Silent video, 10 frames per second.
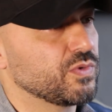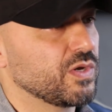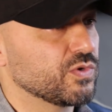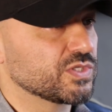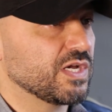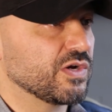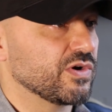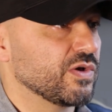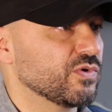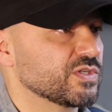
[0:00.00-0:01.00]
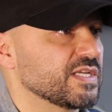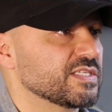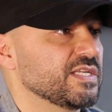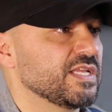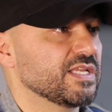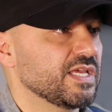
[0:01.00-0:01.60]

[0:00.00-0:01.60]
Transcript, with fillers: when I watched Hunger and I watched that scene, it,